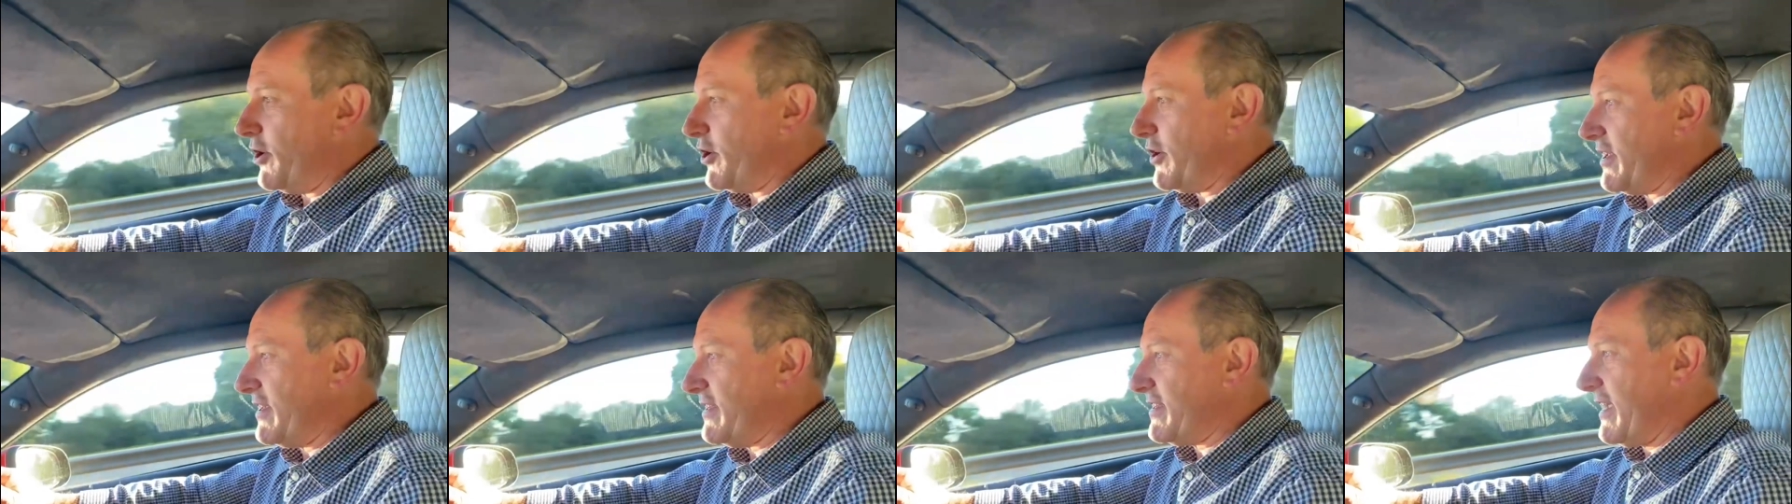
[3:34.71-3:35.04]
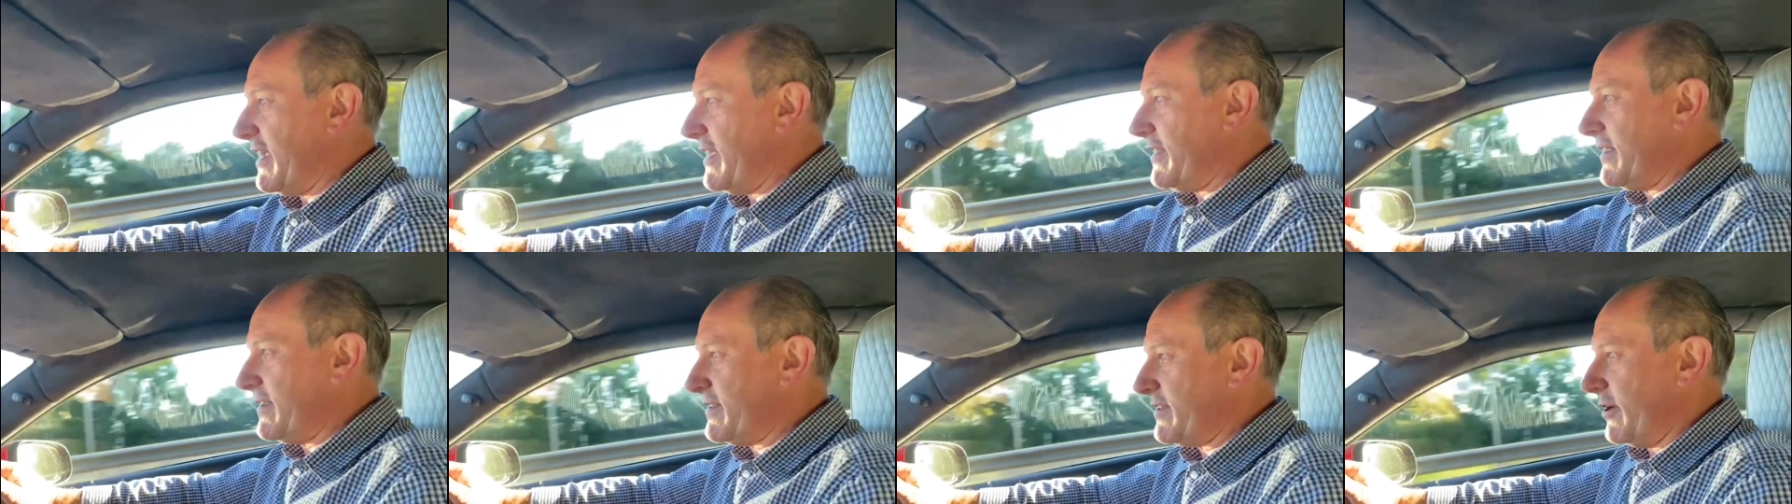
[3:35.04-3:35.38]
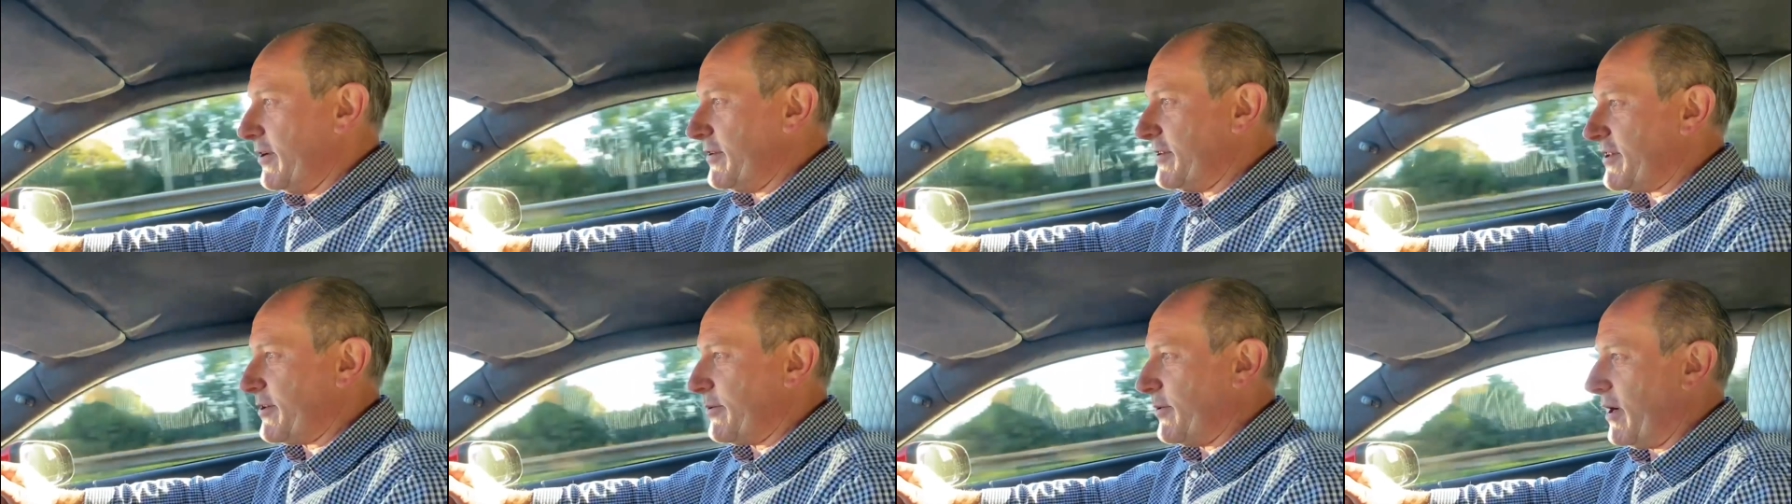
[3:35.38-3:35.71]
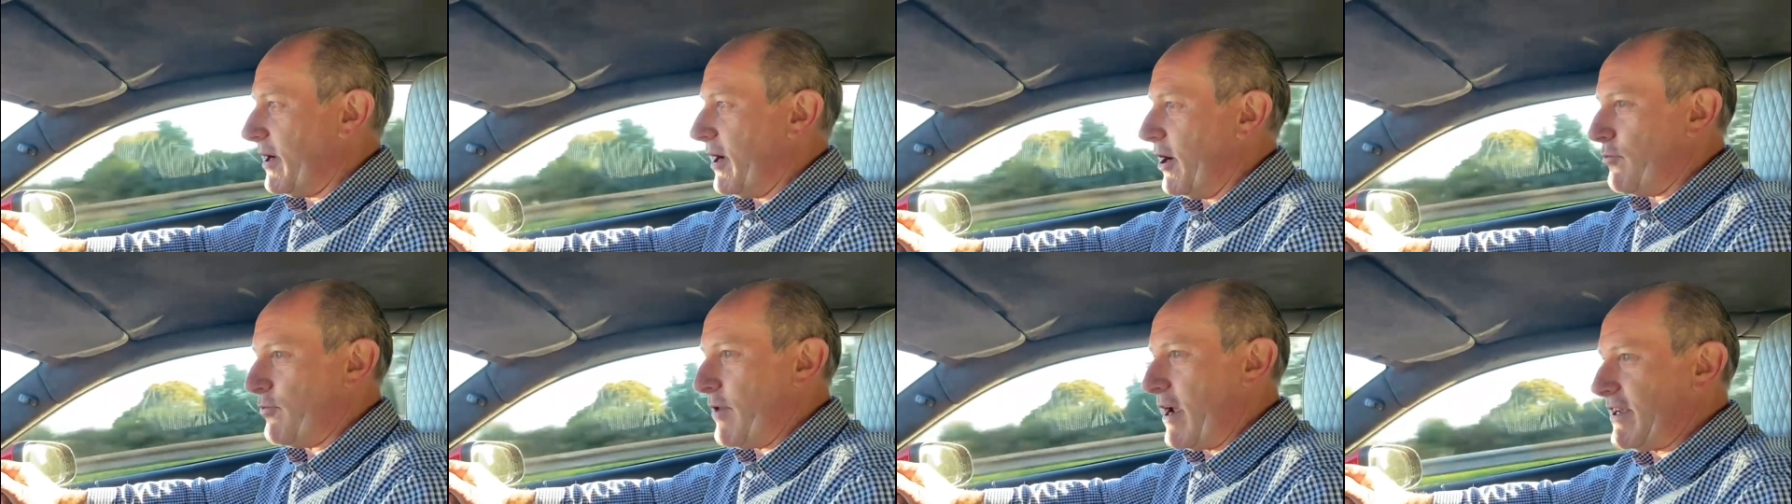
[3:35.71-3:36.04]
You can take this onto
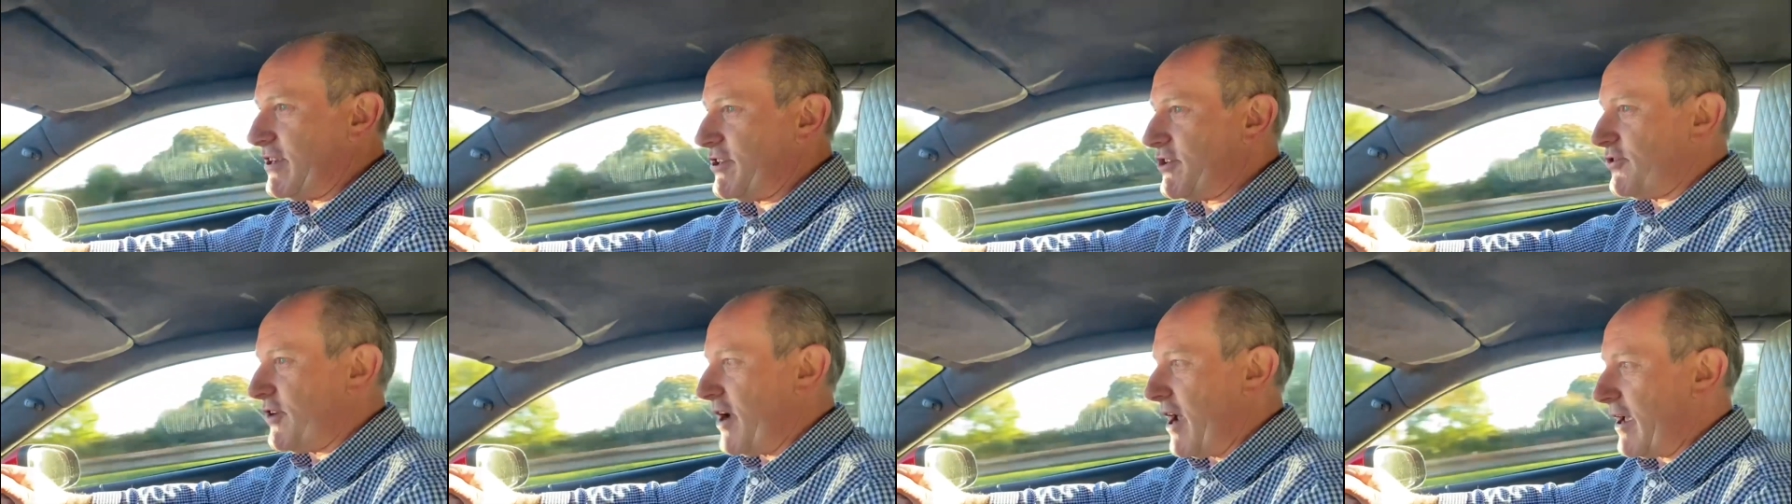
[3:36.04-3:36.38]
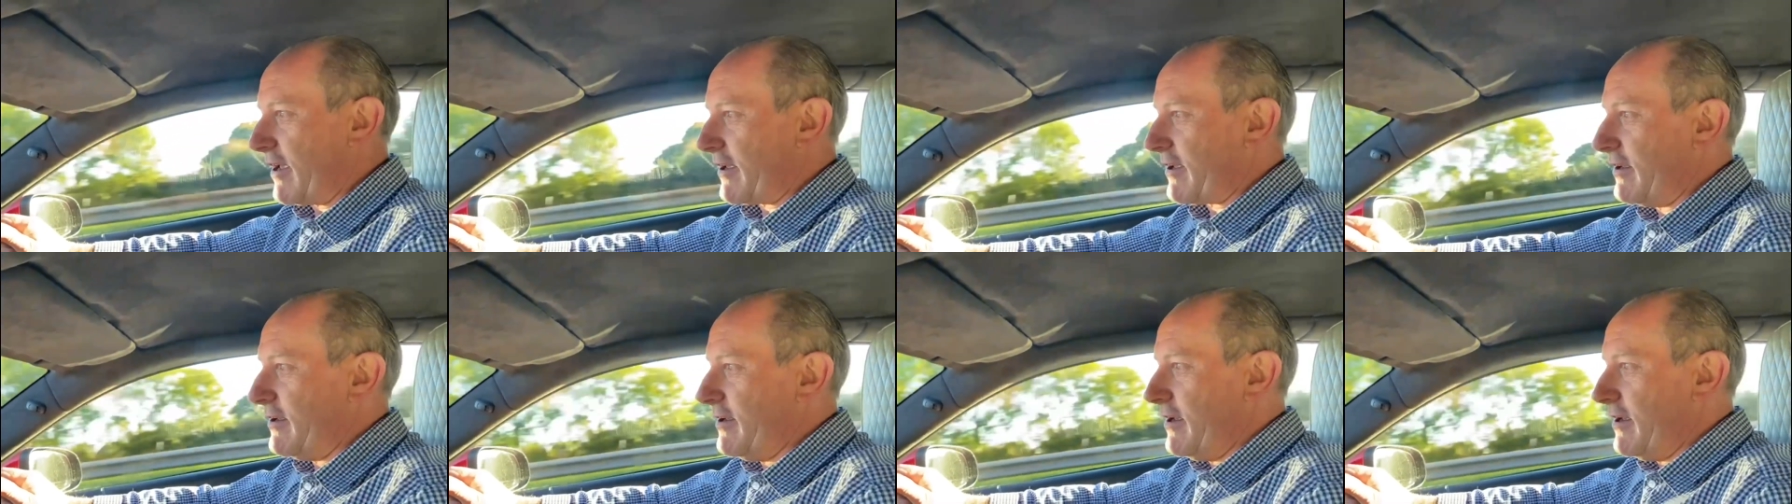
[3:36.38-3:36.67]
a racetrack,